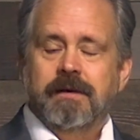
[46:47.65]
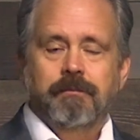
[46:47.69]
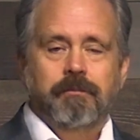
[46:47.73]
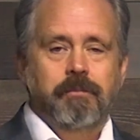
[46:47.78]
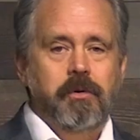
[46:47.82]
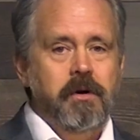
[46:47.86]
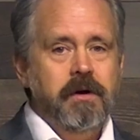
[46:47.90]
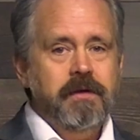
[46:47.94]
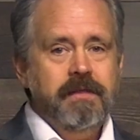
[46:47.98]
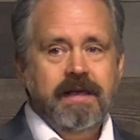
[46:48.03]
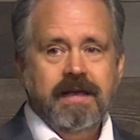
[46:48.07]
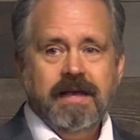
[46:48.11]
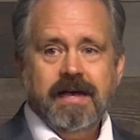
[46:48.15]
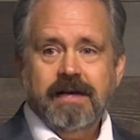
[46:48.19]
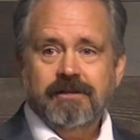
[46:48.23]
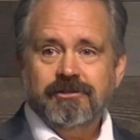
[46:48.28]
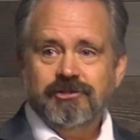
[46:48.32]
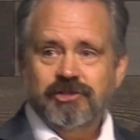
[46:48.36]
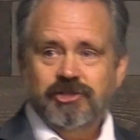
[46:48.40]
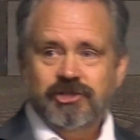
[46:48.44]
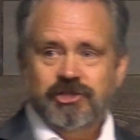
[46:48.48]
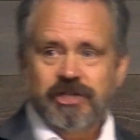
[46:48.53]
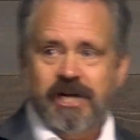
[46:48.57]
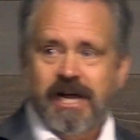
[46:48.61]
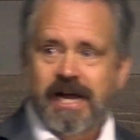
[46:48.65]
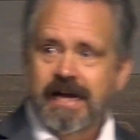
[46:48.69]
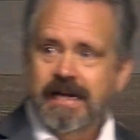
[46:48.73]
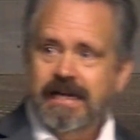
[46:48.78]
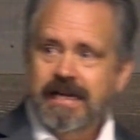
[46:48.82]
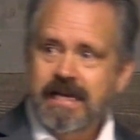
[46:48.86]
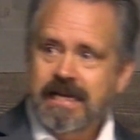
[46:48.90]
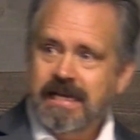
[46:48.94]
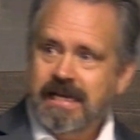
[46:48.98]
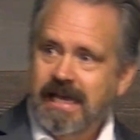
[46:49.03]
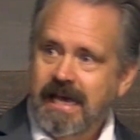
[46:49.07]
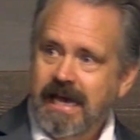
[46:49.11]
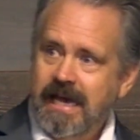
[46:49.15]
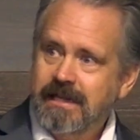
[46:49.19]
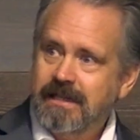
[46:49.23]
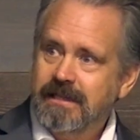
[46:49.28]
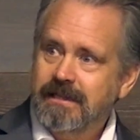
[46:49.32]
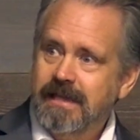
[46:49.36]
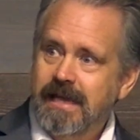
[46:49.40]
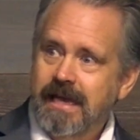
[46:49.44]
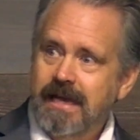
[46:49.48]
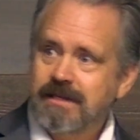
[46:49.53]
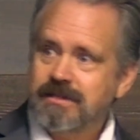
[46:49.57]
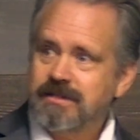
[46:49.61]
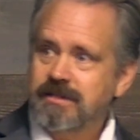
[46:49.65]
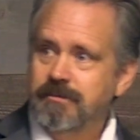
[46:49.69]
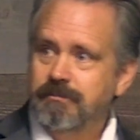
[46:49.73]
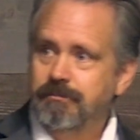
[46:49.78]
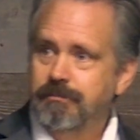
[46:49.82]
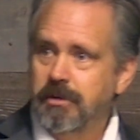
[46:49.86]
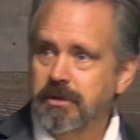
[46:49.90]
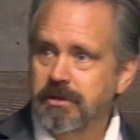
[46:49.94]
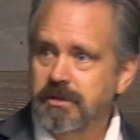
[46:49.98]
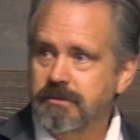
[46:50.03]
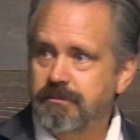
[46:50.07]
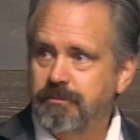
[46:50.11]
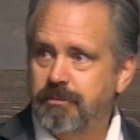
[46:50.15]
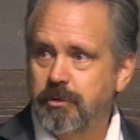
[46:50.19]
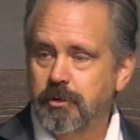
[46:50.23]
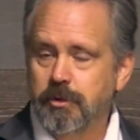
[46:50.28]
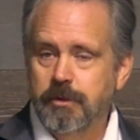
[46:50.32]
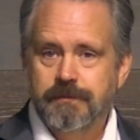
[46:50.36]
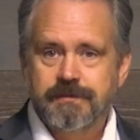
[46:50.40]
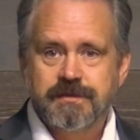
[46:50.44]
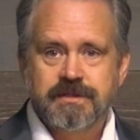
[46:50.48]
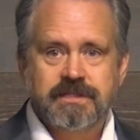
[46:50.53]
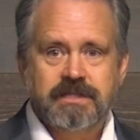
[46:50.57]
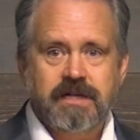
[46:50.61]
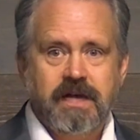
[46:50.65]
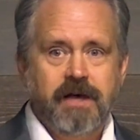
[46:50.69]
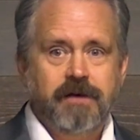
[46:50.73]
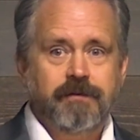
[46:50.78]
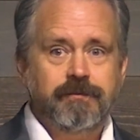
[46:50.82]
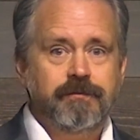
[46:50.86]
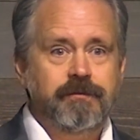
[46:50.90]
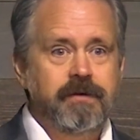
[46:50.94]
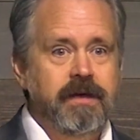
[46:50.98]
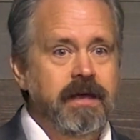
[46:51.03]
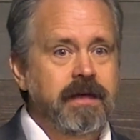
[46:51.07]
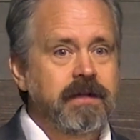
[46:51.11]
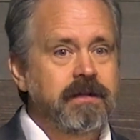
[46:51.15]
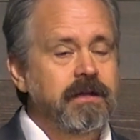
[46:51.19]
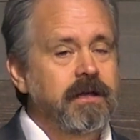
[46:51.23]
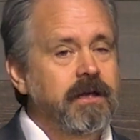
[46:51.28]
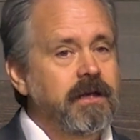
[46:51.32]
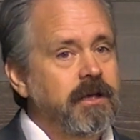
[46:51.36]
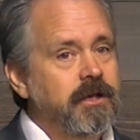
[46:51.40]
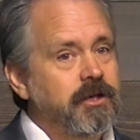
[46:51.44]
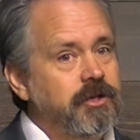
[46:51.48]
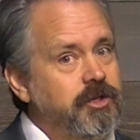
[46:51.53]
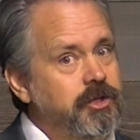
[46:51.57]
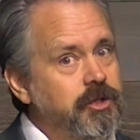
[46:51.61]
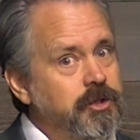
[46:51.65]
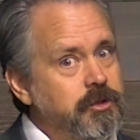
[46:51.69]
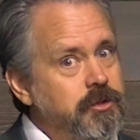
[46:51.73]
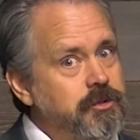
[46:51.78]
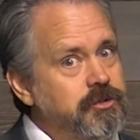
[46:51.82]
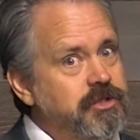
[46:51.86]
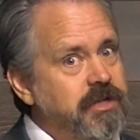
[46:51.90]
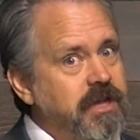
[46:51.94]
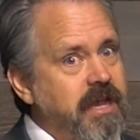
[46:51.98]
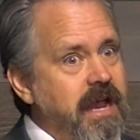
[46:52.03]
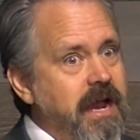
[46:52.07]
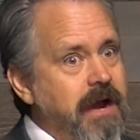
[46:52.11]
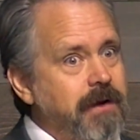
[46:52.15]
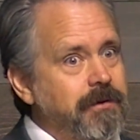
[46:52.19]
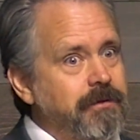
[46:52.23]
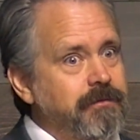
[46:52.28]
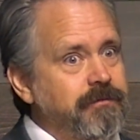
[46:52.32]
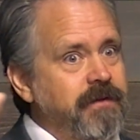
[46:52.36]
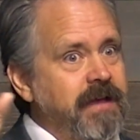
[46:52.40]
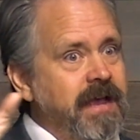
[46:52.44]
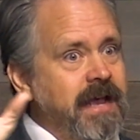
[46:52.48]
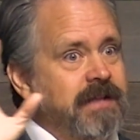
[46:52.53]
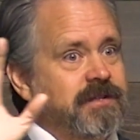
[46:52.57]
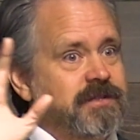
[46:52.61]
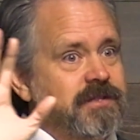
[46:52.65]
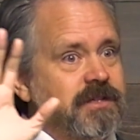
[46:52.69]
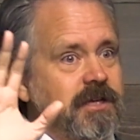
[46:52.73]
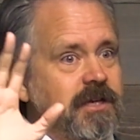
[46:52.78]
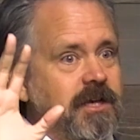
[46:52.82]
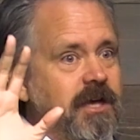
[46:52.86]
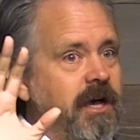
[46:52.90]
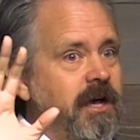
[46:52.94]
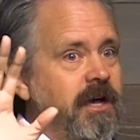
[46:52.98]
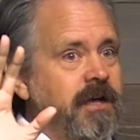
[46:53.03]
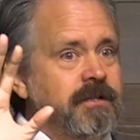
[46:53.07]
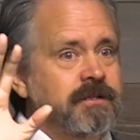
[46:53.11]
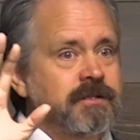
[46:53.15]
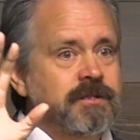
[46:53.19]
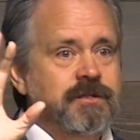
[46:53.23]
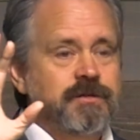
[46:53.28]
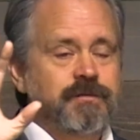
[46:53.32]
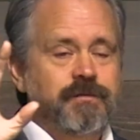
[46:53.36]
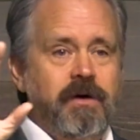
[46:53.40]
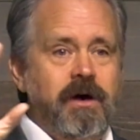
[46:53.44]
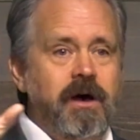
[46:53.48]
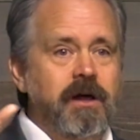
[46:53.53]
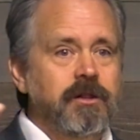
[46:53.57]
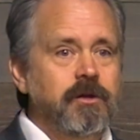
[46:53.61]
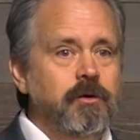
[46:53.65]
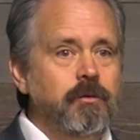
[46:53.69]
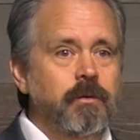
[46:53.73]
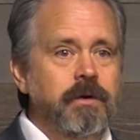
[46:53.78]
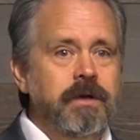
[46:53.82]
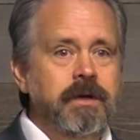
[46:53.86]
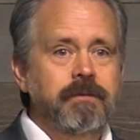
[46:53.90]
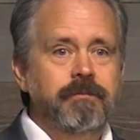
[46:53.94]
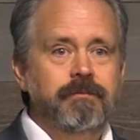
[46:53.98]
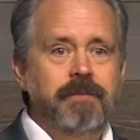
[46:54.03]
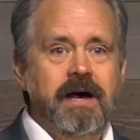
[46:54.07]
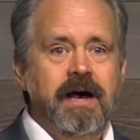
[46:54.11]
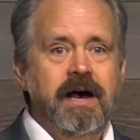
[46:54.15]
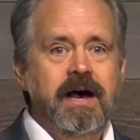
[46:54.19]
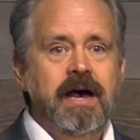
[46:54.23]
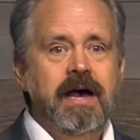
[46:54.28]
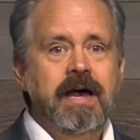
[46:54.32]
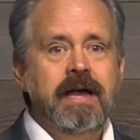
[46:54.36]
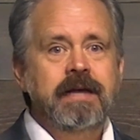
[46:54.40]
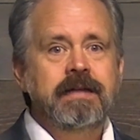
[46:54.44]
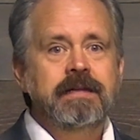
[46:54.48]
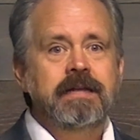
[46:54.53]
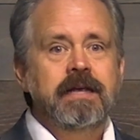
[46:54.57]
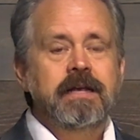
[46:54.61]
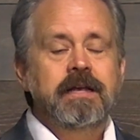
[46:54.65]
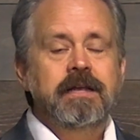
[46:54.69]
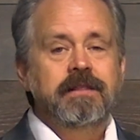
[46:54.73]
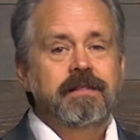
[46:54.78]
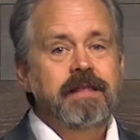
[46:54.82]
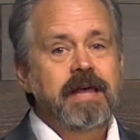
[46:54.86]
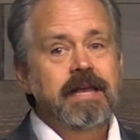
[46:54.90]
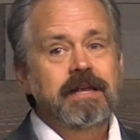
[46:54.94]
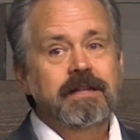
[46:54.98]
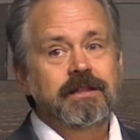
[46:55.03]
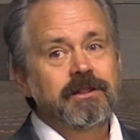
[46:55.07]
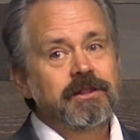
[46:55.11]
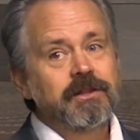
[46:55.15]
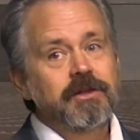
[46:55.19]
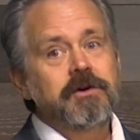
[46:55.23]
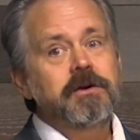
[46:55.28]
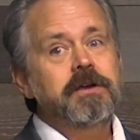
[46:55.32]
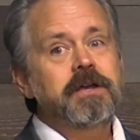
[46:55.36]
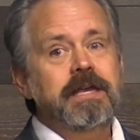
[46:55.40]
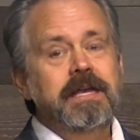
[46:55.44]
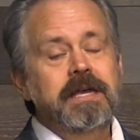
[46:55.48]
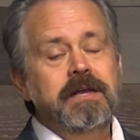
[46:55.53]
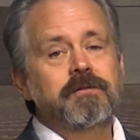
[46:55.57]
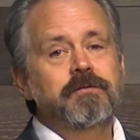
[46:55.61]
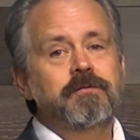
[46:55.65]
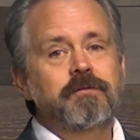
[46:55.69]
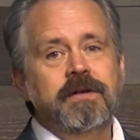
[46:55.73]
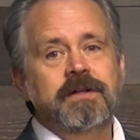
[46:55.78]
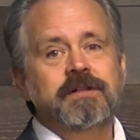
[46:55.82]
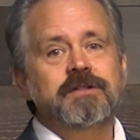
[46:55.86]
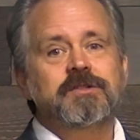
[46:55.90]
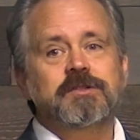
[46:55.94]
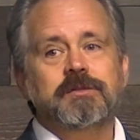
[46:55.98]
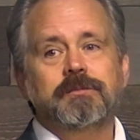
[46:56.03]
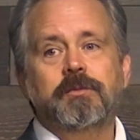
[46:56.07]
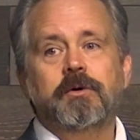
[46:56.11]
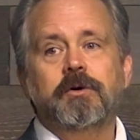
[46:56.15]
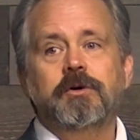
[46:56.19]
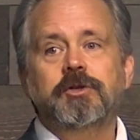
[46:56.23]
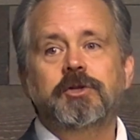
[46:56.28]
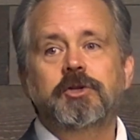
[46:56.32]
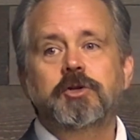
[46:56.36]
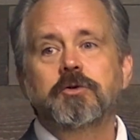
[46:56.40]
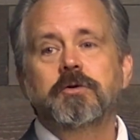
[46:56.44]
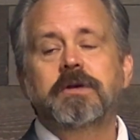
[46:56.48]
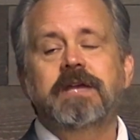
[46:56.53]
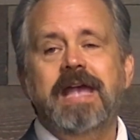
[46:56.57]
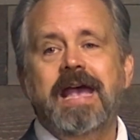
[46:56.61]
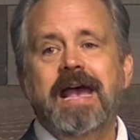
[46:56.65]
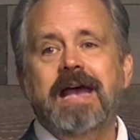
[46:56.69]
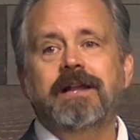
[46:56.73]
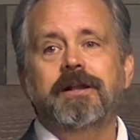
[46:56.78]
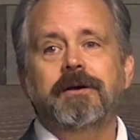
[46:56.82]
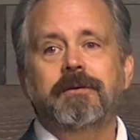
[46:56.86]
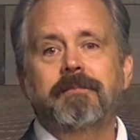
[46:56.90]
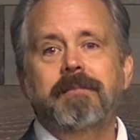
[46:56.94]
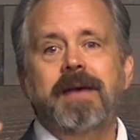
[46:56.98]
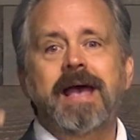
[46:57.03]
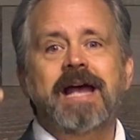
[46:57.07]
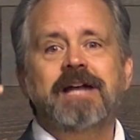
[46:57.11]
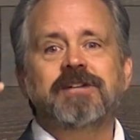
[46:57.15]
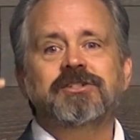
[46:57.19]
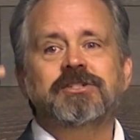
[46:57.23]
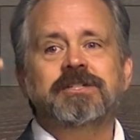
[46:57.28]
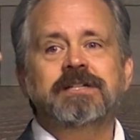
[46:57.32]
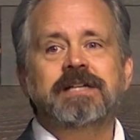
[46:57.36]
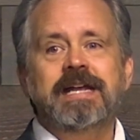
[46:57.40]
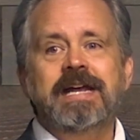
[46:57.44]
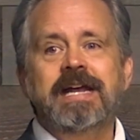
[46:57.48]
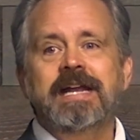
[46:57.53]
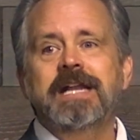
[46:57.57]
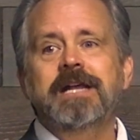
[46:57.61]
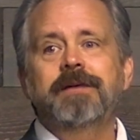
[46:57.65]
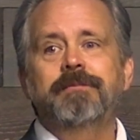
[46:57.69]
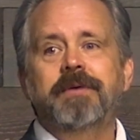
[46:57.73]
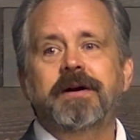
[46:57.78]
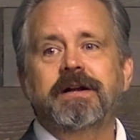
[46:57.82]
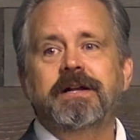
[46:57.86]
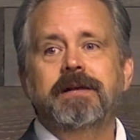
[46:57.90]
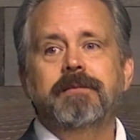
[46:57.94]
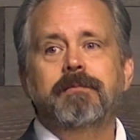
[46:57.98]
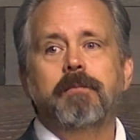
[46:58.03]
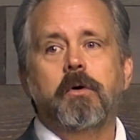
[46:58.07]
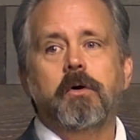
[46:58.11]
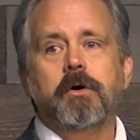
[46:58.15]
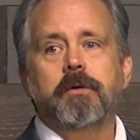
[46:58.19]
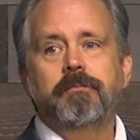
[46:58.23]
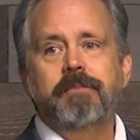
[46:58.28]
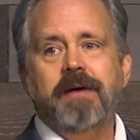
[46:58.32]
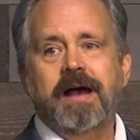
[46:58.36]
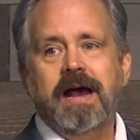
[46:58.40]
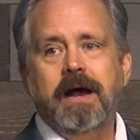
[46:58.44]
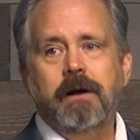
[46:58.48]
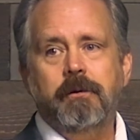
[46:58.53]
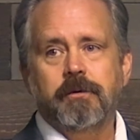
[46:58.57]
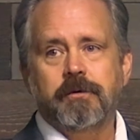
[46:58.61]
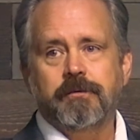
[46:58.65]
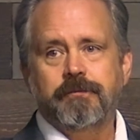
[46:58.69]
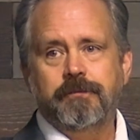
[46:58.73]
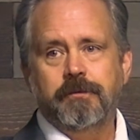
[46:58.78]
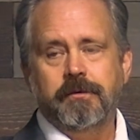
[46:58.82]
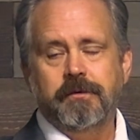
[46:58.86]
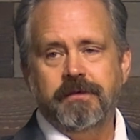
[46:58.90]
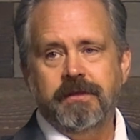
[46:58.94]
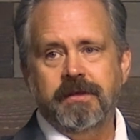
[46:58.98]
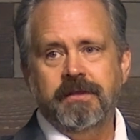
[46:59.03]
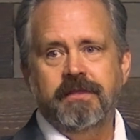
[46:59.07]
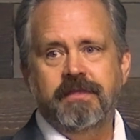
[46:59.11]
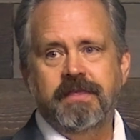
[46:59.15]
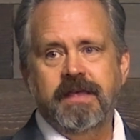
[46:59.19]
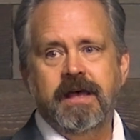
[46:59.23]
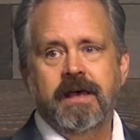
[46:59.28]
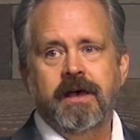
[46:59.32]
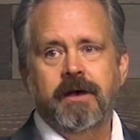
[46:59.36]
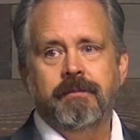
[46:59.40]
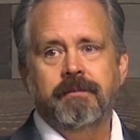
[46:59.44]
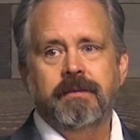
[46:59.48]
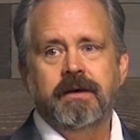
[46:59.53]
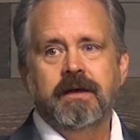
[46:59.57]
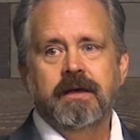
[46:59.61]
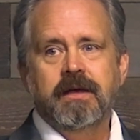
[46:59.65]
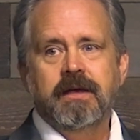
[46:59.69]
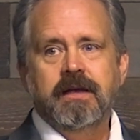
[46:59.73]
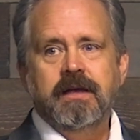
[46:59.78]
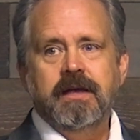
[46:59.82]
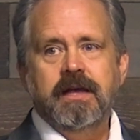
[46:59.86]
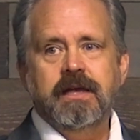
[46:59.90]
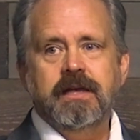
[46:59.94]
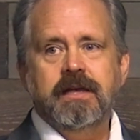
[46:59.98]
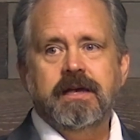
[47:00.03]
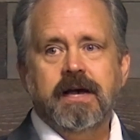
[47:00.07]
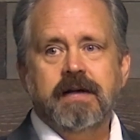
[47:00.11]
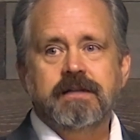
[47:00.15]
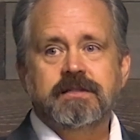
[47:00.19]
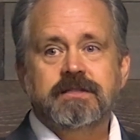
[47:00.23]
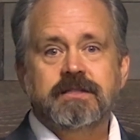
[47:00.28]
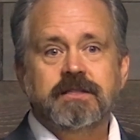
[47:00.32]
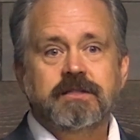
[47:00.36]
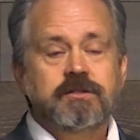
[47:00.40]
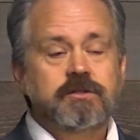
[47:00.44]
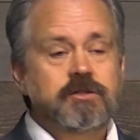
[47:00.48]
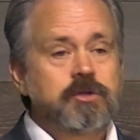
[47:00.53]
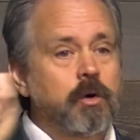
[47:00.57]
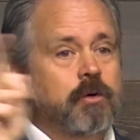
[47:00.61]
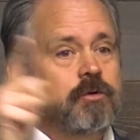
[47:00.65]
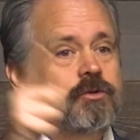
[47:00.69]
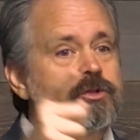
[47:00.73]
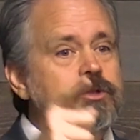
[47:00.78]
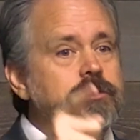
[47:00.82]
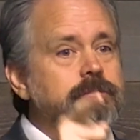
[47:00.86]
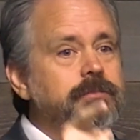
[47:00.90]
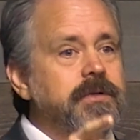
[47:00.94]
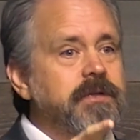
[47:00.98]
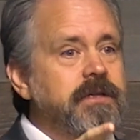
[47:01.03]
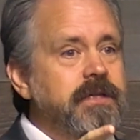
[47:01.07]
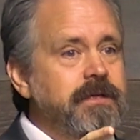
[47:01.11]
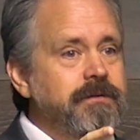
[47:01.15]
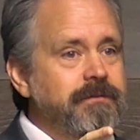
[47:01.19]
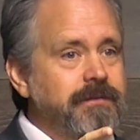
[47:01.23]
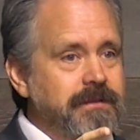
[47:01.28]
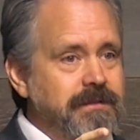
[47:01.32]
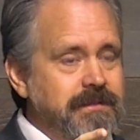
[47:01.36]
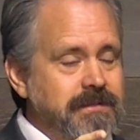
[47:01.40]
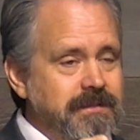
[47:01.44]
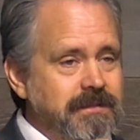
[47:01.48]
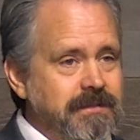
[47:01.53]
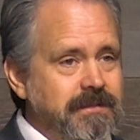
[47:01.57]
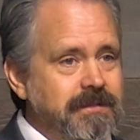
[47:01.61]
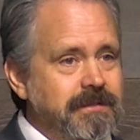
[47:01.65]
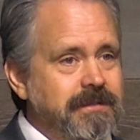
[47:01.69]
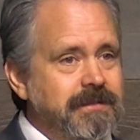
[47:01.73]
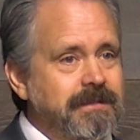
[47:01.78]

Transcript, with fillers: Boy, they got shiny Cadillacs and bulletproof stuff and huge caravans of guns following behind. They look invincible. You can't imagine anybody more powerful than them. And God says, Don't you believe it.